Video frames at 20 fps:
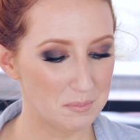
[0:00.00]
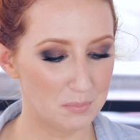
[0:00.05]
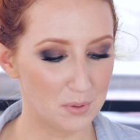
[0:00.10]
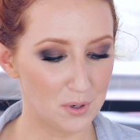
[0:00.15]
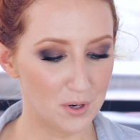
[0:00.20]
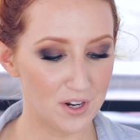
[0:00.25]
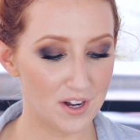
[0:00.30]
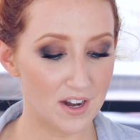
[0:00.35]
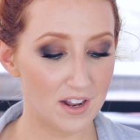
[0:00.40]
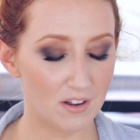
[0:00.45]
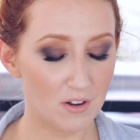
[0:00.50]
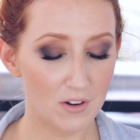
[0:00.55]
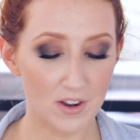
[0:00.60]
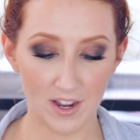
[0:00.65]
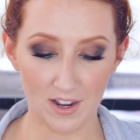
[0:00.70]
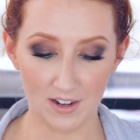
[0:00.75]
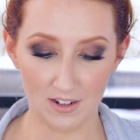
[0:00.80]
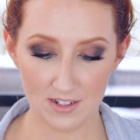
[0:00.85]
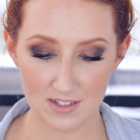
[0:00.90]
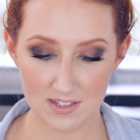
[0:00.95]
But
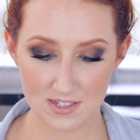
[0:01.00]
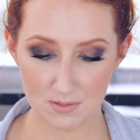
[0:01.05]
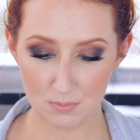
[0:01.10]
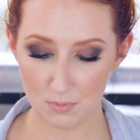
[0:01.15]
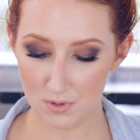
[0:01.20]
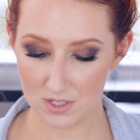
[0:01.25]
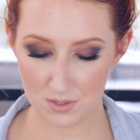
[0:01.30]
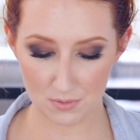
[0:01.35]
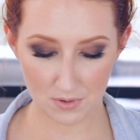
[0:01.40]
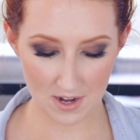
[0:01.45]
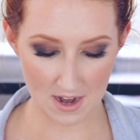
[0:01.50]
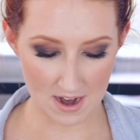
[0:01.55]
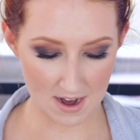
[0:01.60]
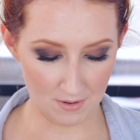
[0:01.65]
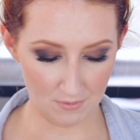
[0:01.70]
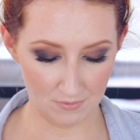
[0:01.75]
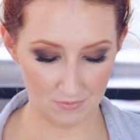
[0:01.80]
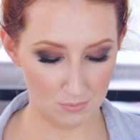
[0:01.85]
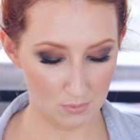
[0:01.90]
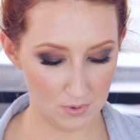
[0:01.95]
okay, what do I
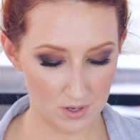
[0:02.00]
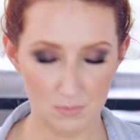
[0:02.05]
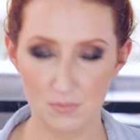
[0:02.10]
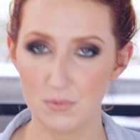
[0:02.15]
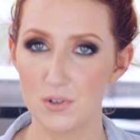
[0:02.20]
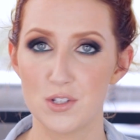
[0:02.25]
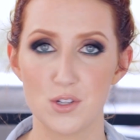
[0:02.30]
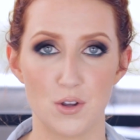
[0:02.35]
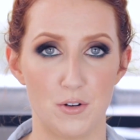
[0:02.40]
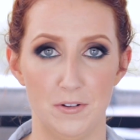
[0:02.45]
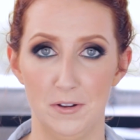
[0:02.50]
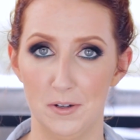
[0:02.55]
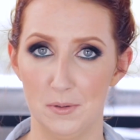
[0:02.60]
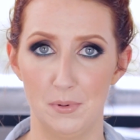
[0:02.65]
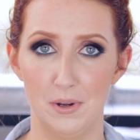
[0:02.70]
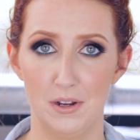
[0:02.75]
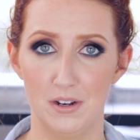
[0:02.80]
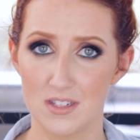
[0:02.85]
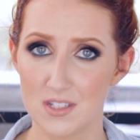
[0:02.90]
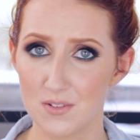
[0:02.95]
have? What are we talking
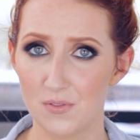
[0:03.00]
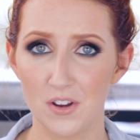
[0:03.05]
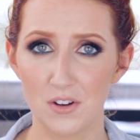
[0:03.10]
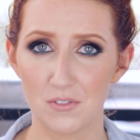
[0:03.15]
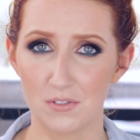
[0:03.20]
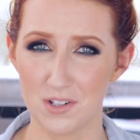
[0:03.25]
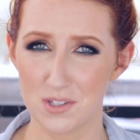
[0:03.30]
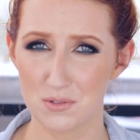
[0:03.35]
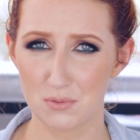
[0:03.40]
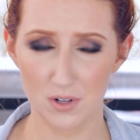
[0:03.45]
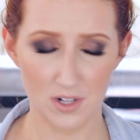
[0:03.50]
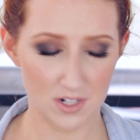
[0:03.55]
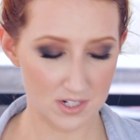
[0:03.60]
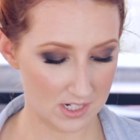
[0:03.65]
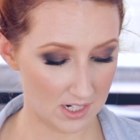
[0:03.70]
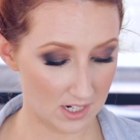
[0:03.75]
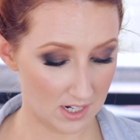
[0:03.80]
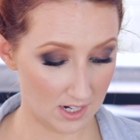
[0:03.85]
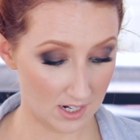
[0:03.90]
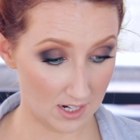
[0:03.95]
about? It's favorites,
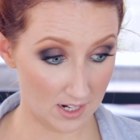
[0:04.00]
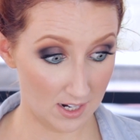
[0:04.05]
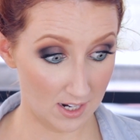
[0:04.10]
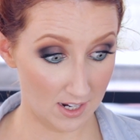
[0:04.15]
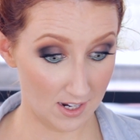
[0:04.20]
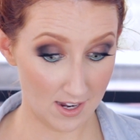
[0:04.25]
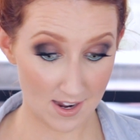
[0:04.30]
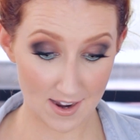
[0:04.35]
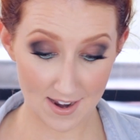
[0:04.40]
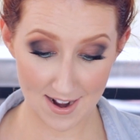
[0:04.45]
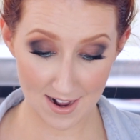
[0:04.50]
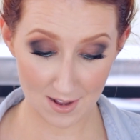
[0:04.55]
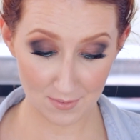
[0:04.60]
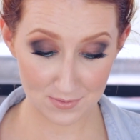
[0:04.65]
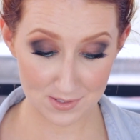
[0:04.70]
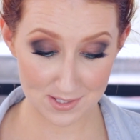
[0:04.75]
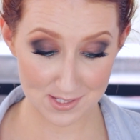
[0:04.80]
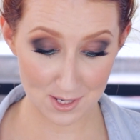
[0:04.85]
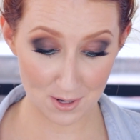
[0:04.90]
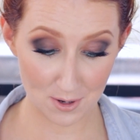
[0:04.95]
right? I
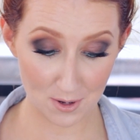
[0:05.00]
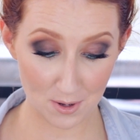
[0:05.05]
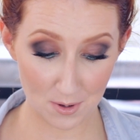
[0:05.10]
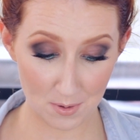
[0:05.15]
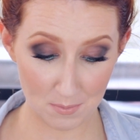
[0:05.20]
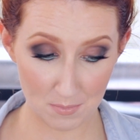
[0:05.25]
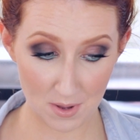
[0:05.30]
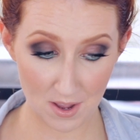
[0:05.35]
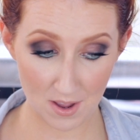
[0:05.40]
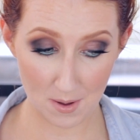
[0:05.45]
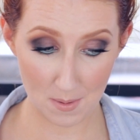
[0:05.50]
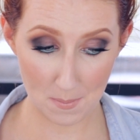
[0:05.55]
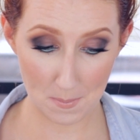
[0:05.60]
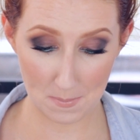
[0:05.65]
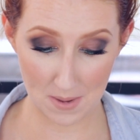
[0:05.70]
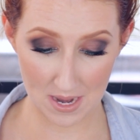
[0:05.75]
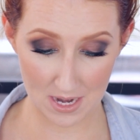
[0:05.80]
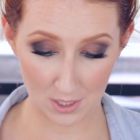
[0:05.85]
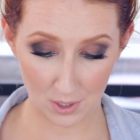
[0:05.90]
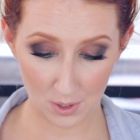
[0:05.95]
have some
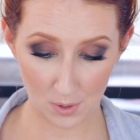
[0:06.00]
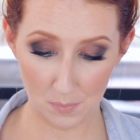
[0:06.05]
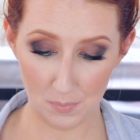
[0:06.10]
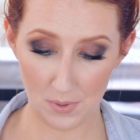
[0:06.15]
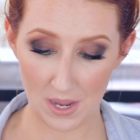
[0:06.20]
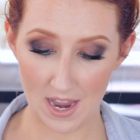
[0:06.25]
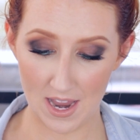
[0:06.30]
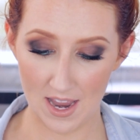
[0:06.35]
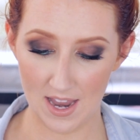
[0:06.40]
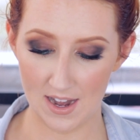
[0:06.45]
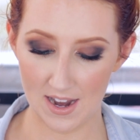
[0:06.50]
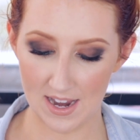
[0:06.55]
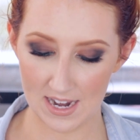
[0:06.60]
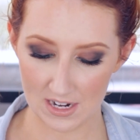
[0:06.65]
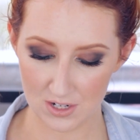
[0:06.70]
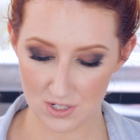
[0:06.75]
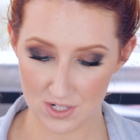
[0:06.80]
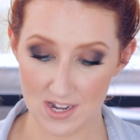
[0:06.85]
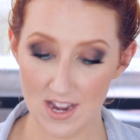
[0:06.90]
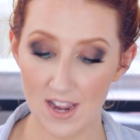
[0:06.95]
makeup, and I
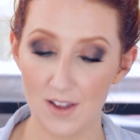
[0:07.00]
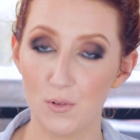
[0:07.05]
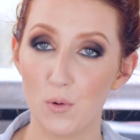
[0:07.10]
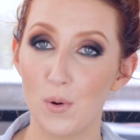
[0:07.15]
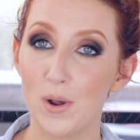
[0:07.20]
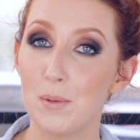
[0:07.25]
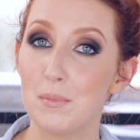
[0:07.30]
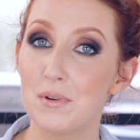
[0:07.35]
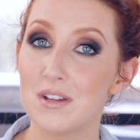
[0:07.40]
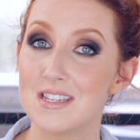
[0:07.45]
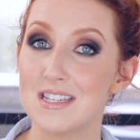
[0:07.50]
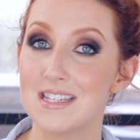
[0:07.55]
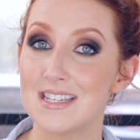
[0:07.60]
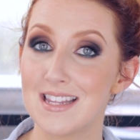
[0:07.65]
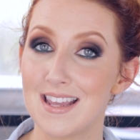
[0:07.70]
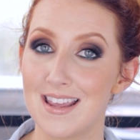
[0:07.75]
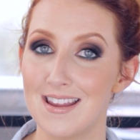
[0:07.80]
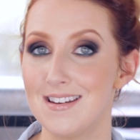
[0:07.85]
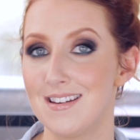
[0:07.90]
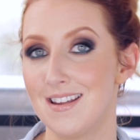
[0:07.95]
actually have quite a bit of
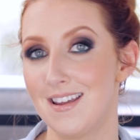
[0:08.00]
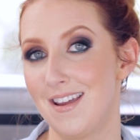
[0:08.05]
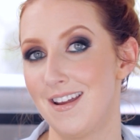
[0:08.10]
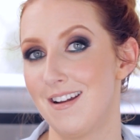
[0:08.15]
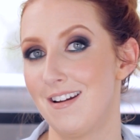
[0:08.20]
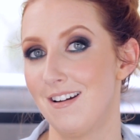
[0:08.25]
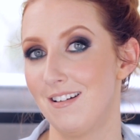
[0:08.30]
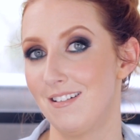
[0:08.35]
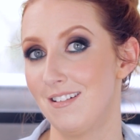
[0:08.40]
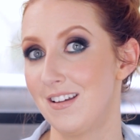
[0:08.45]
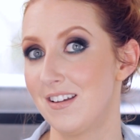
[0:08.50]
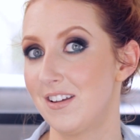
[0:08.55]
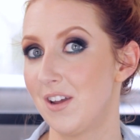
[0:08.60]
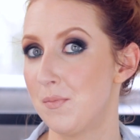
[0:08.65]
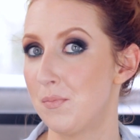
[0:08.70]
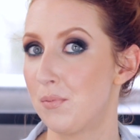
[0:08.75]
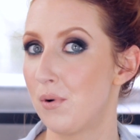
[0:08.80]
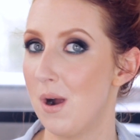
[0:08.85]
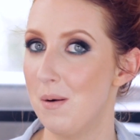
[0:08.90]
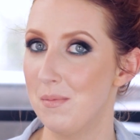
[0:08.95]
skincare, like I
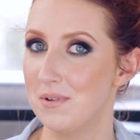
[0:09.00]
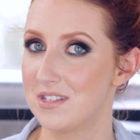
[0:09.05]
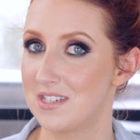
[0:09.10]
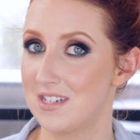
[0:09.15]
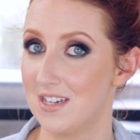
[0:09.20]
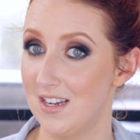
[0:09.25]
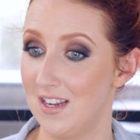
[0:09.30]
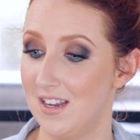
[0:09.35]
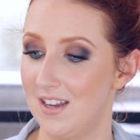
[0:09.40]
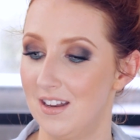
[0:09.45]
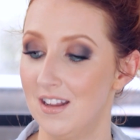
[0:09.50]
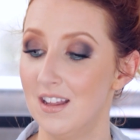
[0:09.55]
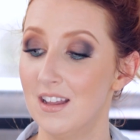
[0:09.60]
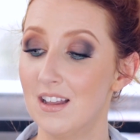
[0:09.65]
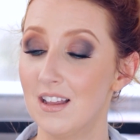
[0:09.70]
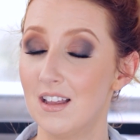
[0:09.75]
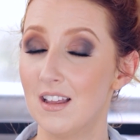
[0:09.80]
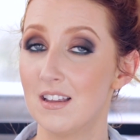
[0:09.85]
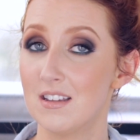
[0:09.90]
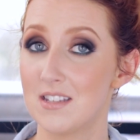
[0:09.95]
promised in
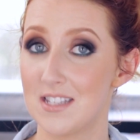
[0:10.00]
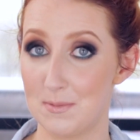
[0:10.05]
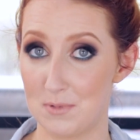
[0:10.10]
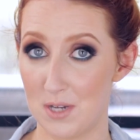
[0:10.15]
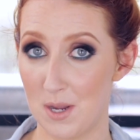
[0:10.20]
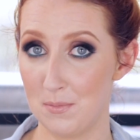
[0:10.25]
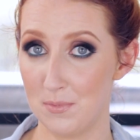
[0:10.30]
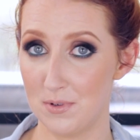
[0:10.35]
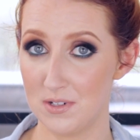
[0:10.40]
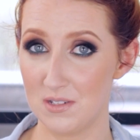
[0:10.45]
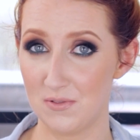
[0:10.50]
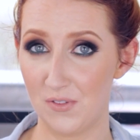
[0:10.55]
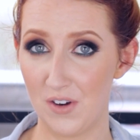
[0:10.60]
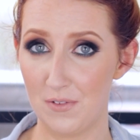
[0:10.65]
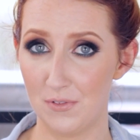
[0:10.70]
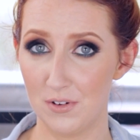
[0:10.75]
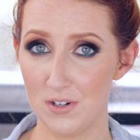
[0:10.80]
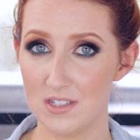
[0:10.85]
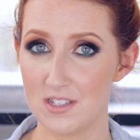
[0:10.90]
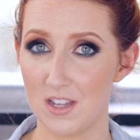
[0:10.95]
September's
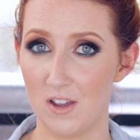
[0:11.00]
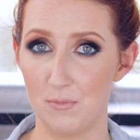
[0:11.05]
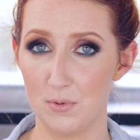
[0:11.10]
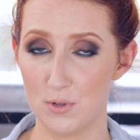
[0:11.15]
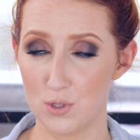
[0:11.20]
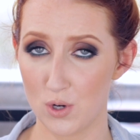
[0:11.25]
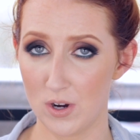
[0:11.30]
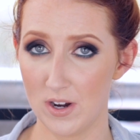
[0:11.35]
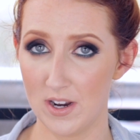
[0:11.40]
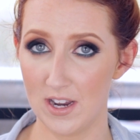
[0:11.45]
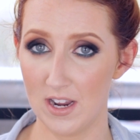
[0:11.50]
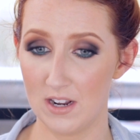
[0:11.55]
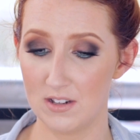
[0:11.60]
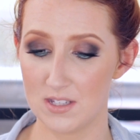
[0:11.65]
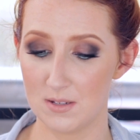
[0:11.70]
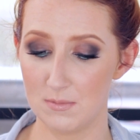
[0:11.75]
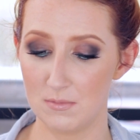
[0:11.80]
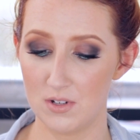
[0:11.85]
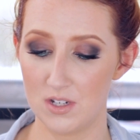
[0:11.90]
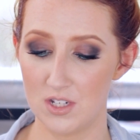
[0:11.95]
favorites. I've been trying
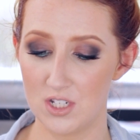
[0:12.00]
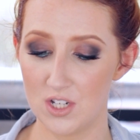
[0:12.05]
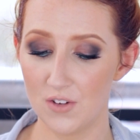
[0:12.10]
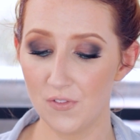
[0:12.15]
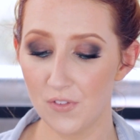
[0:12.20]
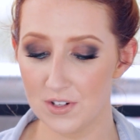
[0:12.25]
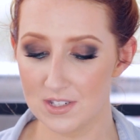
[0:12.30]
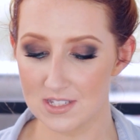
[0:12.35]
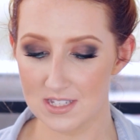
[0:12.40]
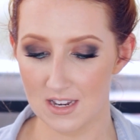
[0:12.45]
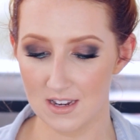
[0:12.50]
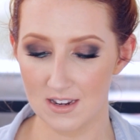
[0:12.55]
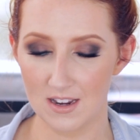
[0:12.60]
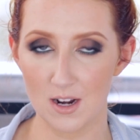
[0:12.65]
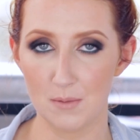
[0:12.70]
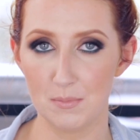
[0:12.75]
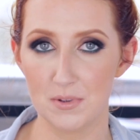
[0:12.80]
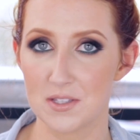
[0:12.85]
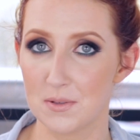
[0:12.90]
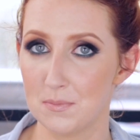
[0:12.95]
out some different
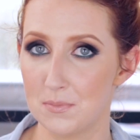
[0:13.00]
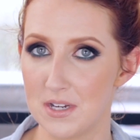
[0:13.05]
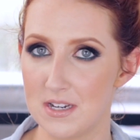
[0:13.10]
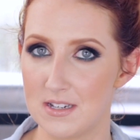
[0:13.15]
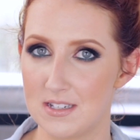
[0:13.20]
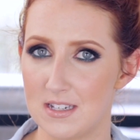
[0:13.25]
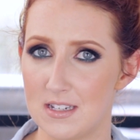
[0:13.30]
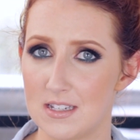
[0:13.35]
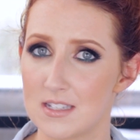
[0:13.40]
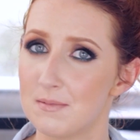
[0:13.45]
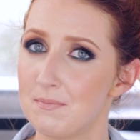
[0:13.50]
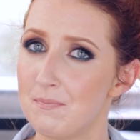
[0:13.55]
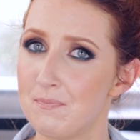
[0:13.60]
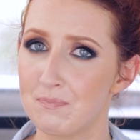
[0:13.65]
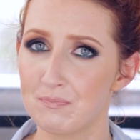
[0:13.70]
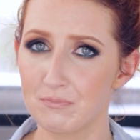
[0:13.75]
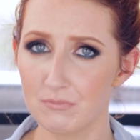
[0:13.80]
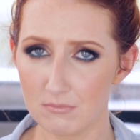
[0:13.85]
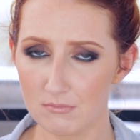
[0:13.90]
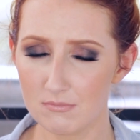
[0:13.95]
skincare bits and pieces,
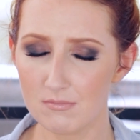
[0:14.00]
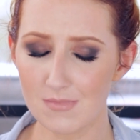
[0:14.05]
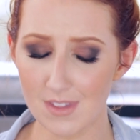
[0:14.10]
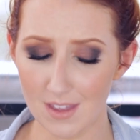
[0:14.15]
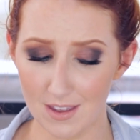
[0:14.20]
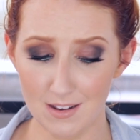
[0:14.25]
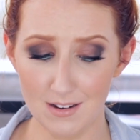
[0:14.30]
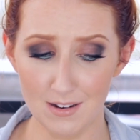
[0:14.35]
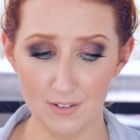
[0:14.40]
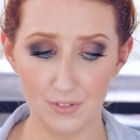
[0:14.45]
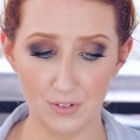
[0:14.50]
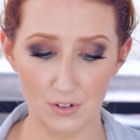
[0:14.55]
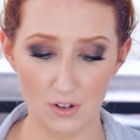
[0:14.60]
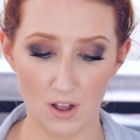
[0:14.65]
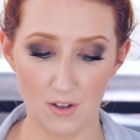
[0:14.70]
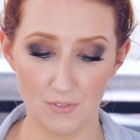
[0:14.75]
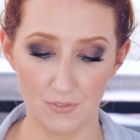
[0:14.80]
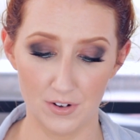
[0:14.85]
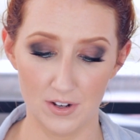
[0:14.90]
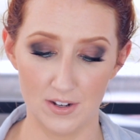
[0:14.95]
and I feel
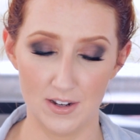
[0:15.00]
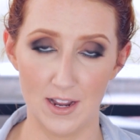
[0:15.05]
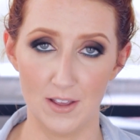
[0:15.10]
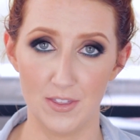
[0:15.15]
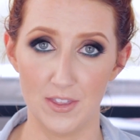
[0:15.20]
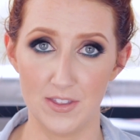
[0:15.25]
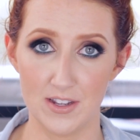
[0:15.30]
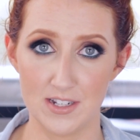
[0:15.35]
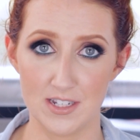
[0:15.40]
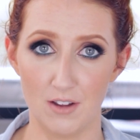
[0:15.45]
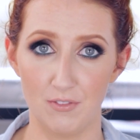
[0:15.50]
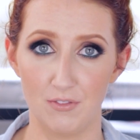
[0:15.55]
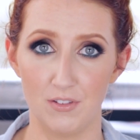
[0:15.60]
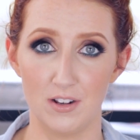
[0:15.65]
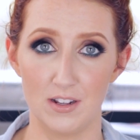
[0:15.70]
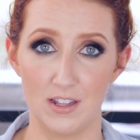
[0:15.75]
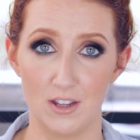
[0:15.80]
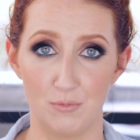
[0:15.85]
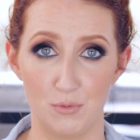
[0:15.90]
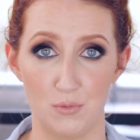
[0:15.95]
confident now that they
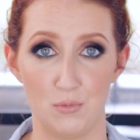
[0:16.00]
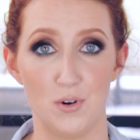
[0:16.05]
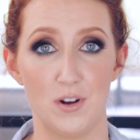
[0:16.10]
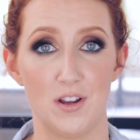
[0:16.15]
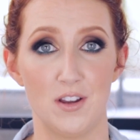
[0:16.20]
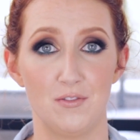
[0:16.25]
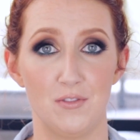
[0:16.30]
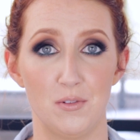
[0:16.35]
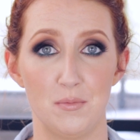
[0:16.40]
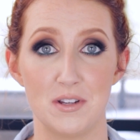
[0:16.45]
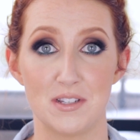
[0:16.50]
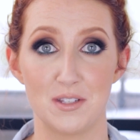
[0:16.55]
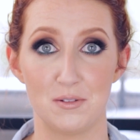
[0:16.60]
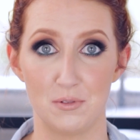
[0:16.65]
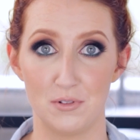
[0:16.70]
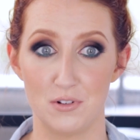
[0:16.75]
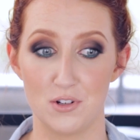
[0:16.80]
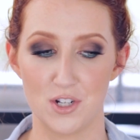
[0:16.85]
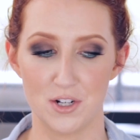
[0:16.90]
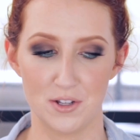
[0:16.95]
definitely have been working for me, so
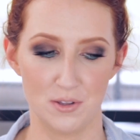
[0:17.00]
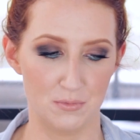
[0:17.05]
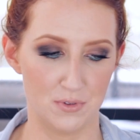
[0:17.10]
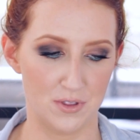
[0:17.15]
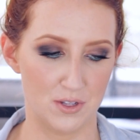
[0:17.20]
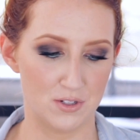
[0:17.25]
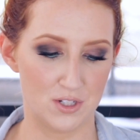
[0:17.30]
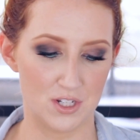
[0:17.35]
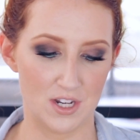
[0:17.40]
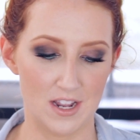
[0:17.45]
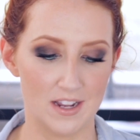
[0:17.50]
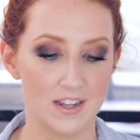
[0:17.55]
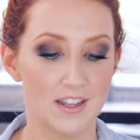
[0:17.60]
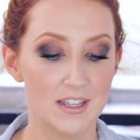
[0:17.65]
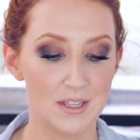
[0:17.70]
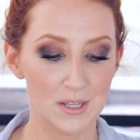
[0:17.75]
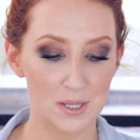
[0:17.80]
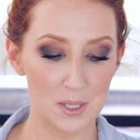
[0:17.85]
I'm gonna share them with you today.